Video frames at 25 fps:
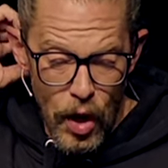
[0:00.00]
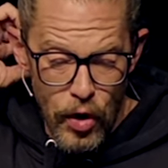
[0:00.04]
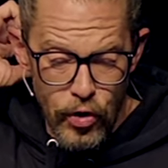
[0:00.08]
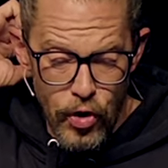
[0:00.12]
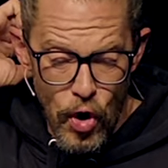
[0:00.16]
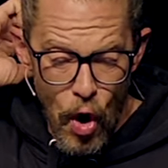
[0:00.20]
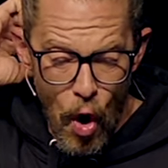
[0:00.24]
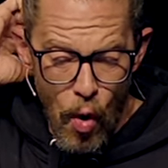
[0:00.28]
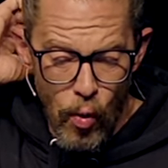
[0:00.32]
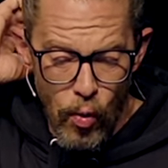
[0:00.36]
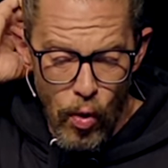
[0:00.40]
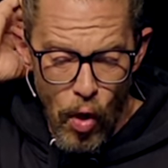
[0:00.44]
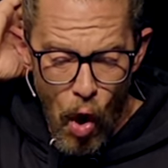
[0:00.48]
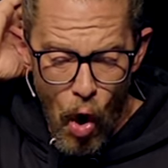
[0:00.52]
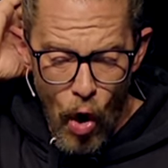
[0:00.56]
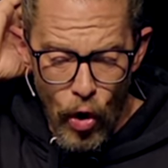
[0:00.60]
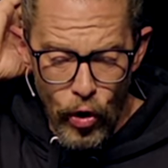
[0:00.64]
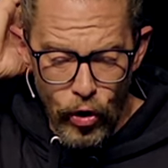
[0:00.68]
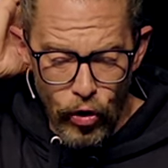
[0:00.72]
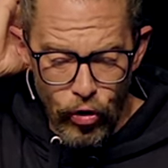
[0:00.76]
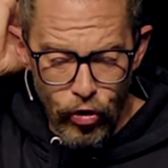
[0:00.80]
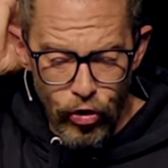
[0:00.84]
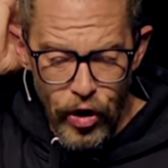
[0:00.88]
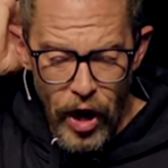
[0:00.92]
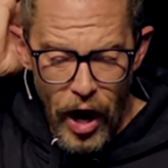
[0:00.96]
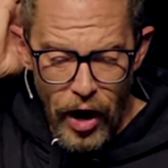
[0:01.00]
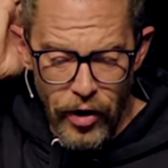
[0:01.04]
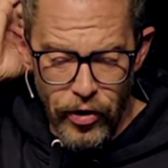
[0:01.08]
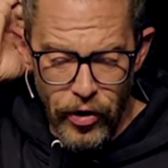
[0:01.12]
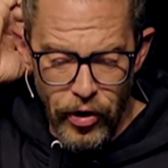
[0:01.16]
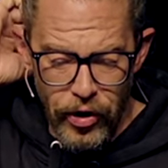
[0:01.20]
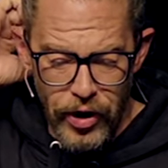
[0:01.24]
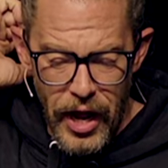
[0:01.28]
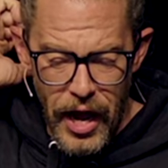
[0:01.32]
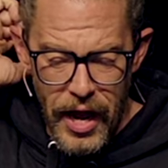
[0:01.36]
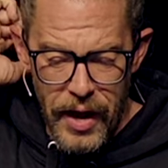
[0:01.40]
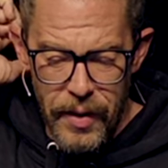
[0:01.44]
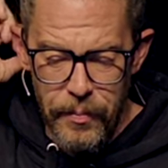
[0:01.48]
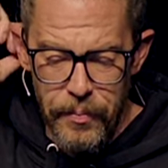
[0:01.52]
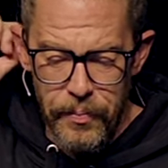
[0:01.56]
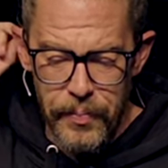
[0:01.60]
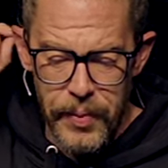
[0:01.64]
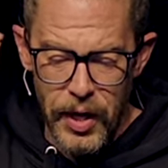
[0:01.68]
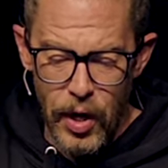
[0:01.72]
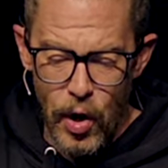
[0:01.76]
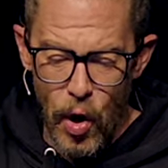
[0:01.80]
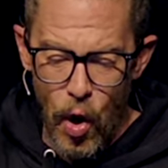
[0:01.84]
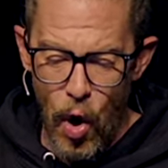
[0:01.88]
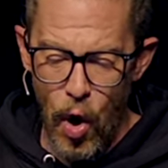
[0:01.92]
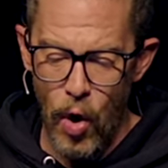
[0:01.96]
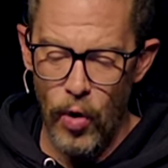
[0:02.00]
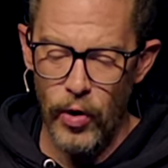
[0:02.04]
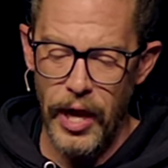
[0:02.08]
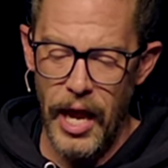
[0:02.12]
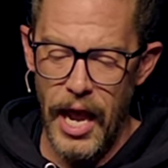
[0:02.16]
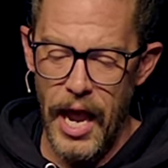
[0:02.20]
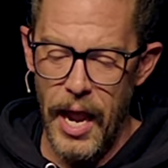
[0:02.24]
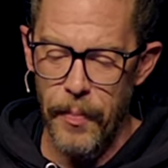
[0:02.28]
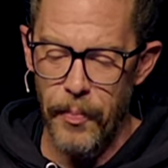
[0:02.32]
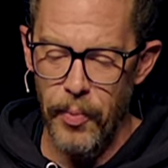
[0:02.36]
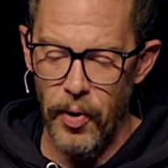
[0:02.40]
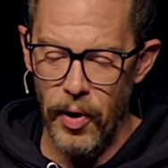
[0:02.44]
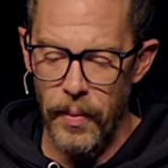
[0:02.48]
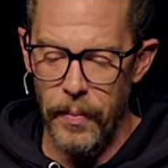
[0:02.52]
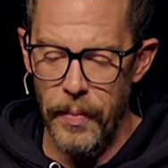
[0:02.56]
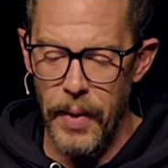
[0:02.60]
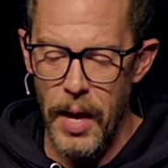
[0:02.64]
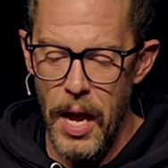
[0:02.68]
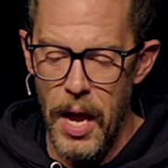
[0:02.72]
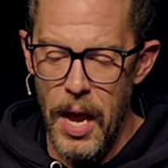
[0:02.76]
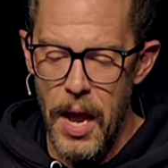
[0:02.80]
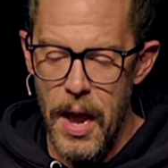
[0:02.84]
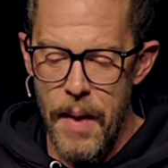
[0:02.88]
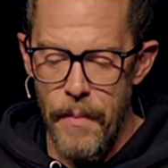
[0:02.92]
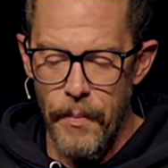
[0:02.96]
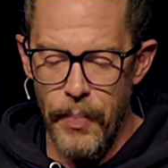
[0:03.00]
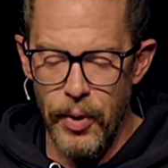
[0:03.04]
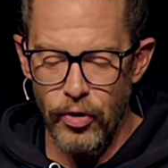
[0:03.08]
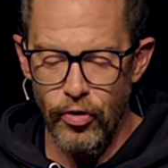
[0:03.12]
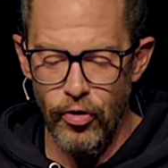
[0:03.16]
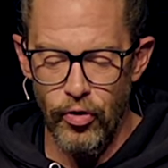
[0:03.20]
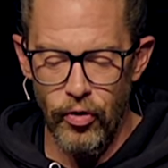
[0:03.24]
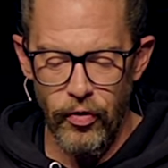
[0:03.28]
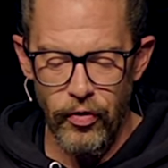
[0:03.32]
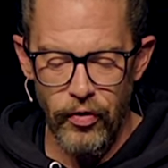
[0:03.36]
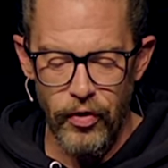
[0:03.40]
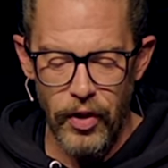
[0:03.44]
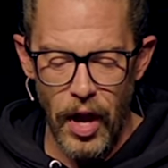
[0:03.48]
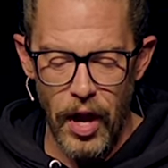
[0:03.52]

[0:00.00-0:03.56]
No longer shall your name be called Abram, but your